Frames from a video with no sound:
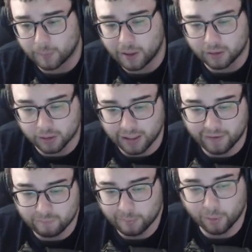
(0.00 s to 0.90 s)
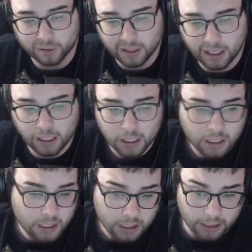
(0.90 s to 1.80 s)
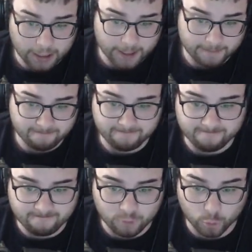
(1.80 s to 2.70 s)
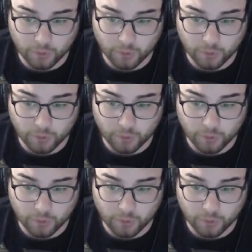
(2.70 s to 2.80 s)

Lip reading: out the day after my birthday. So we